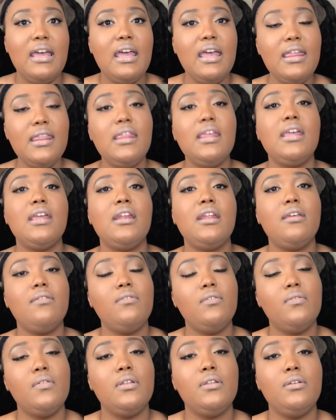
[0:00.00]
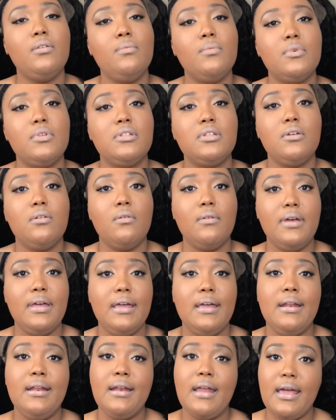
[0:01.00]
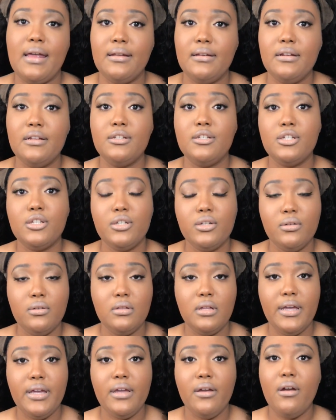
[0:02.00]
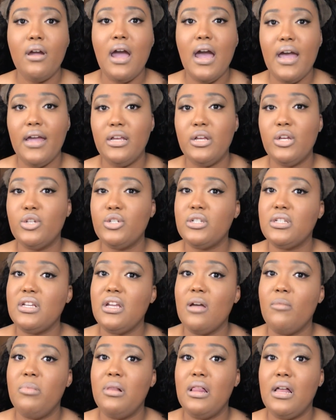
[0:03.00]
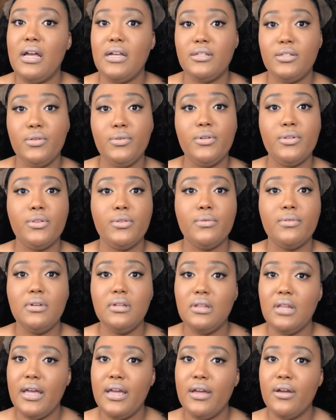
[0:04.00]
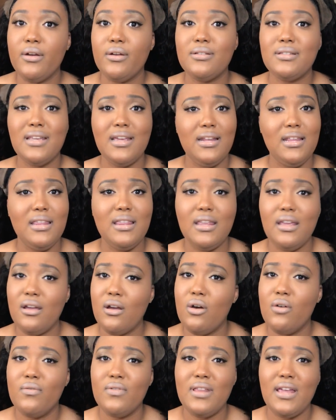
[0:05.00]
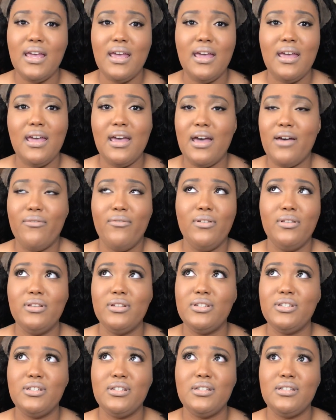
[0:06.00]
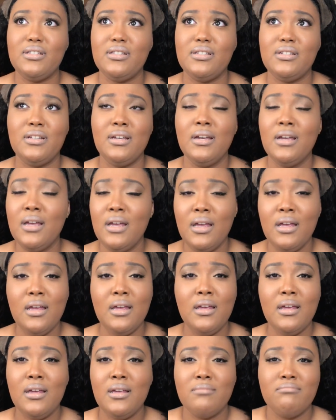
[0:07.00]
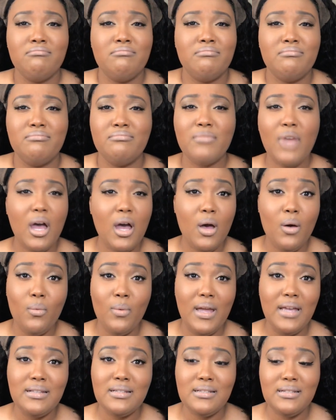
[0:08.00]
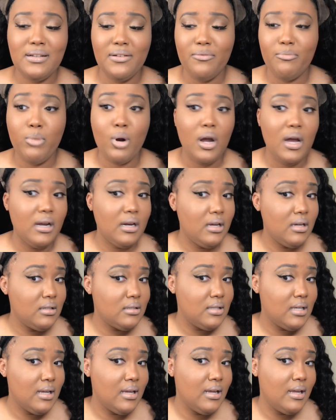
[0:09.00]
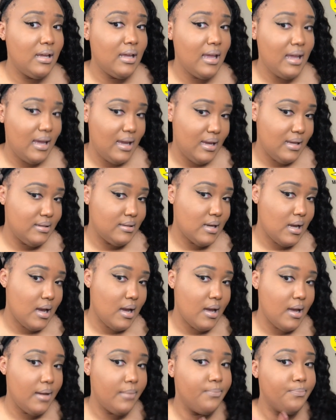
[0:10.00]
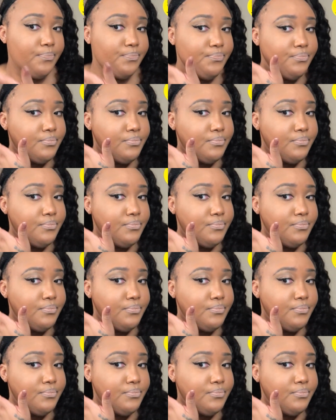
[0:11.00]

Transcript: And then if you feel that you want to go ahead and add an additional layer, I usually apply 2 to 3 layers. Anything over that, I feel is just a waste of product and time.